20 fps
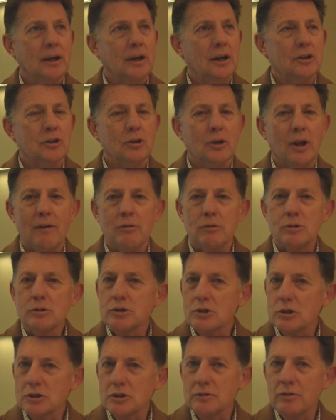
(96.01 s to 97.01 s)
You'll have all
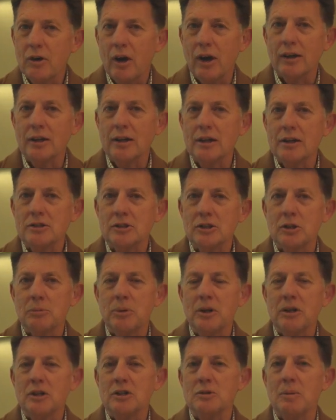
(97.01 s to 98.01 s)
sorts of ideas and
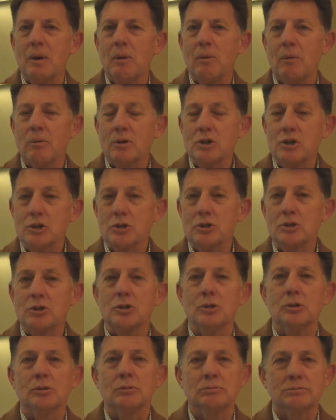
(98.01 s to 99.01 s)
opinions about what we should
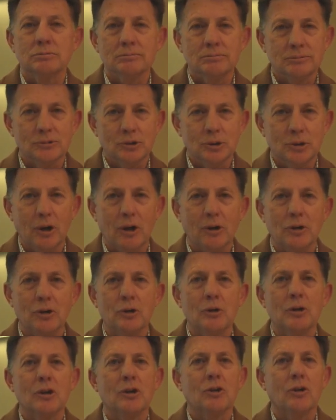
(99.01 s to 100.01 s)
do. Good on
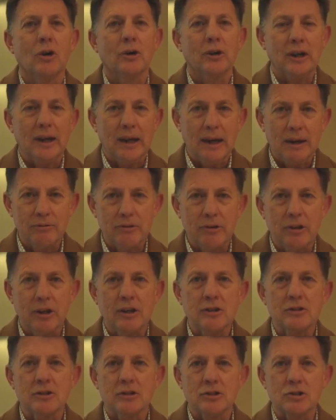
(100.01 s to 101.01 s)
you. Not
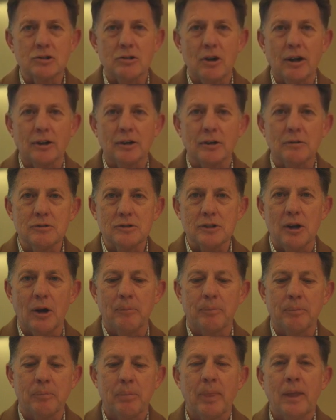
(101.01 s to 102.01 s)
everything is constructive.
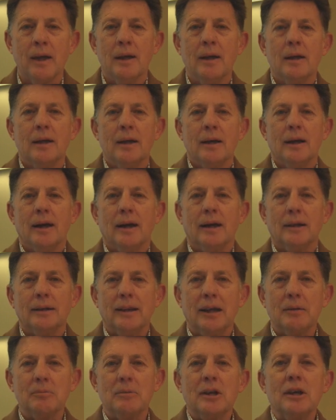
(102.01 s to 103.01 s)
So
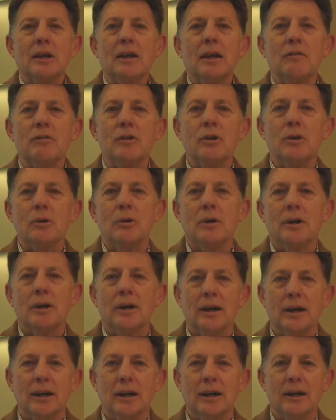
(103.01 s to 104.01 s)
let me give you
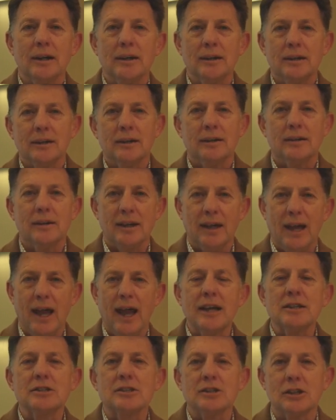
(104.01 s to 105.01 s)
the
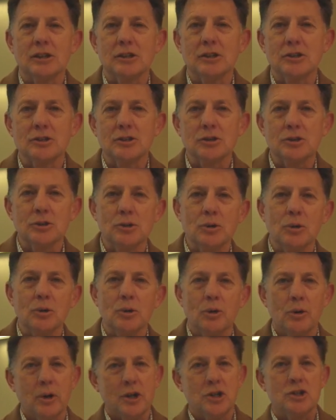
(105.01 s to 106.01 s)
answer to your
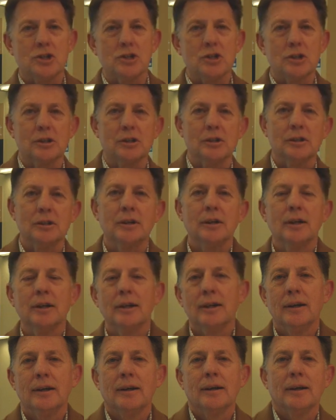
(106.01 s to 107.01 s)
question
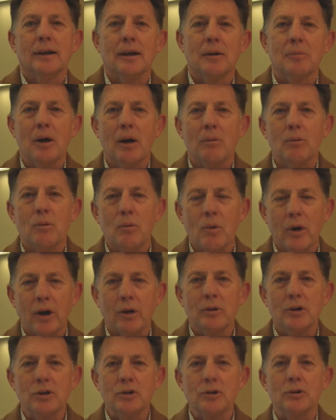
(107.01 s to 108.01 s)
about, well, what
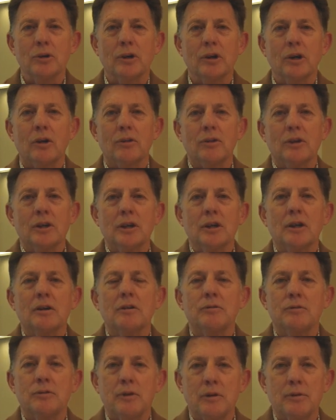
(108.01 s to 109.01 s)
are we doing on the
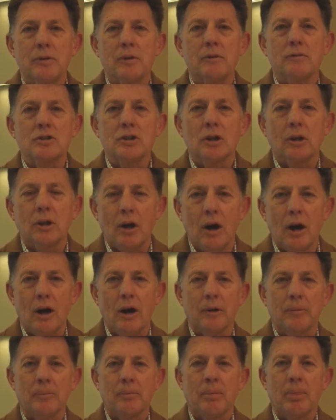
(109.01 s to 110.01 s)
5th of July?